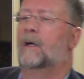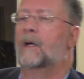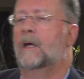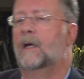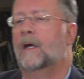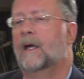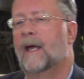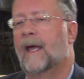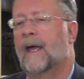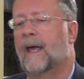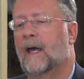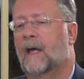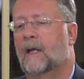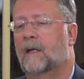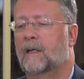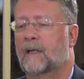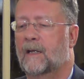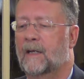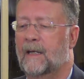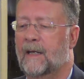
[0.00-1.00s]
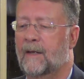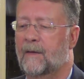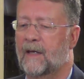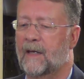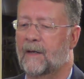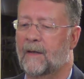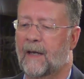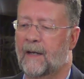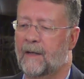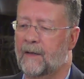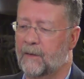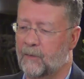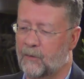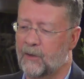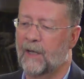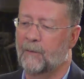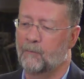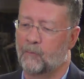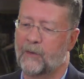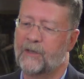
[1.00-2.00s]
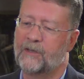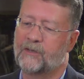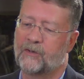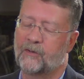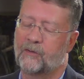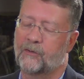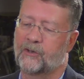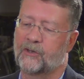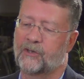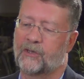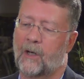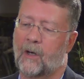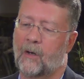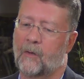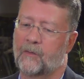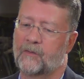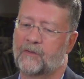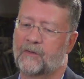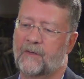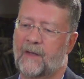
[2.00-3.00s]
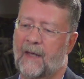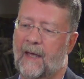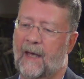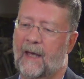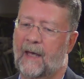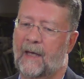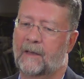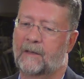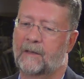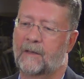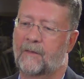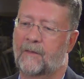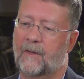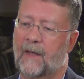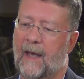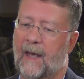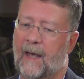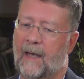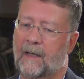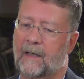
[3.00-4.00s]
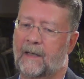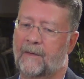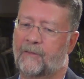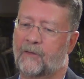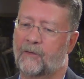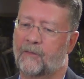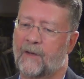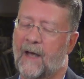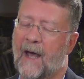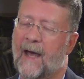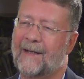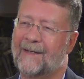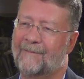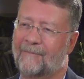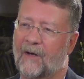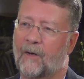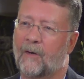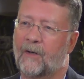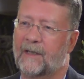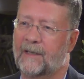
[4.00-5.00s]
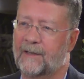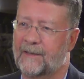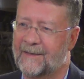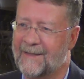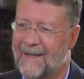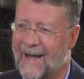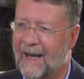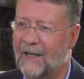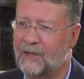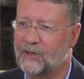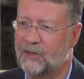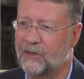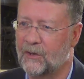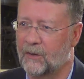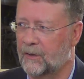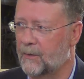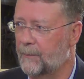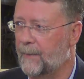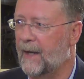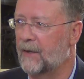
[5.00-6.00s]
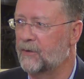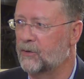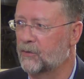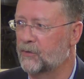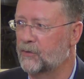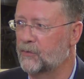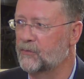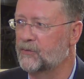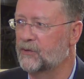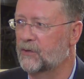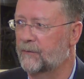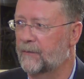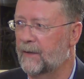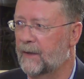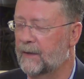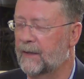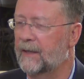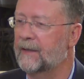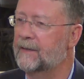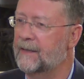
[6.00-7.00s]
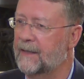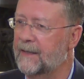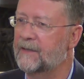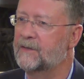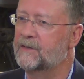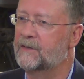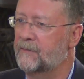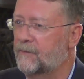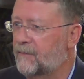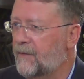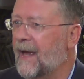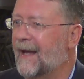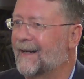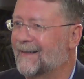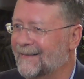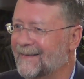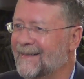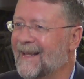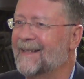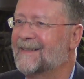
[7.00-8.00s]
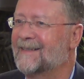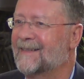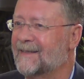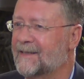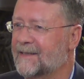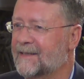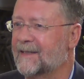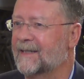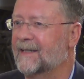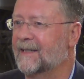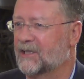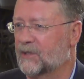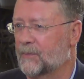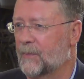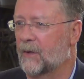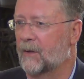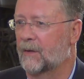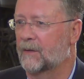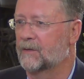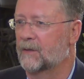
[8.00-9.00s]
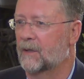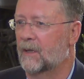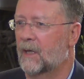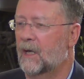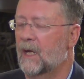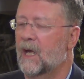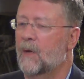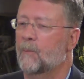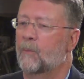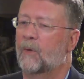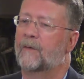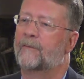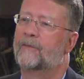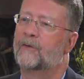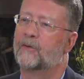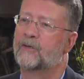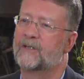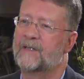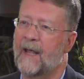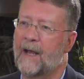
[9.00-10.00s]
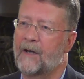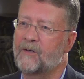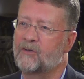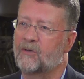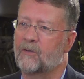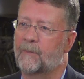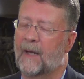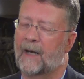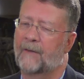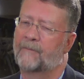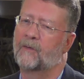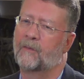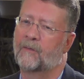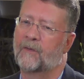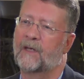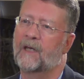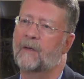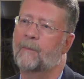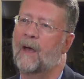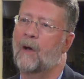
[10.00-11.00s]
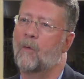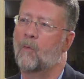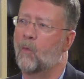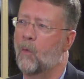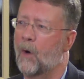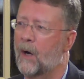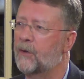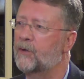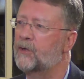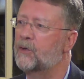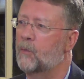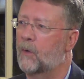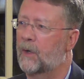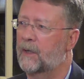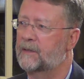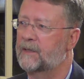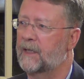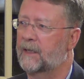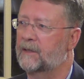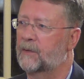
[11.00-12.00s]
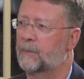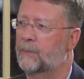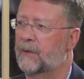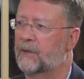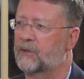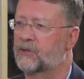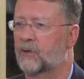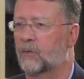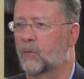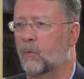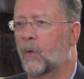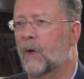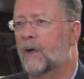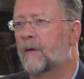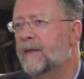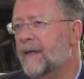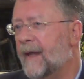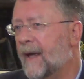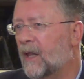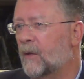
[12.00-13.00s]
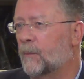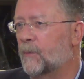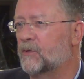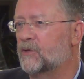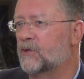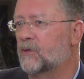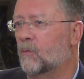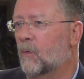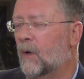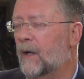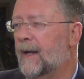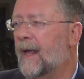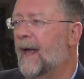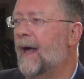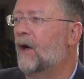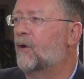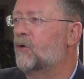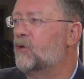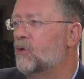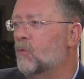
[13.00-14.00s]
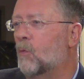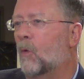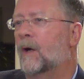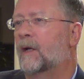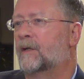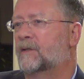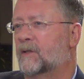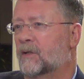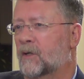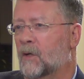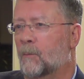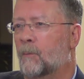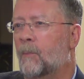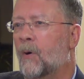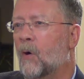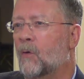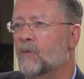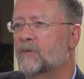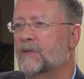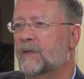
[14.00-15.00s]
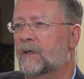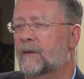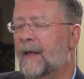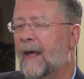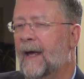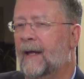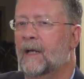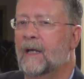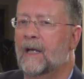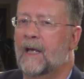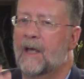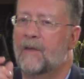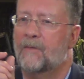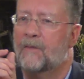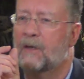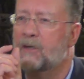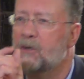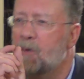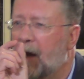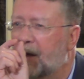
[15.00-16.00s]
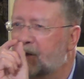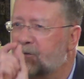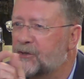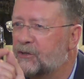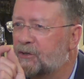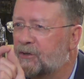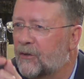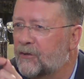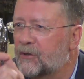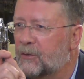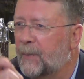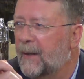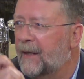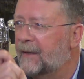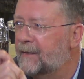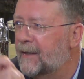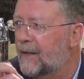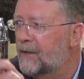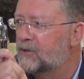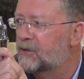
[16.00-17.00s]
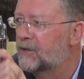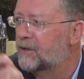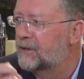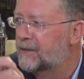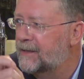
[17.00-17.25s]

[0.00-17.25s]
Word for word: Yeah. And it, it, and and research research shows that, that if you're not very intentional about your use of it, it is in fact lessens the experience. But if you're intentional about it, if you think about where do you want to take the picture, what are the elements you want, how do you want it to compose in that, then you actually start to pay attention to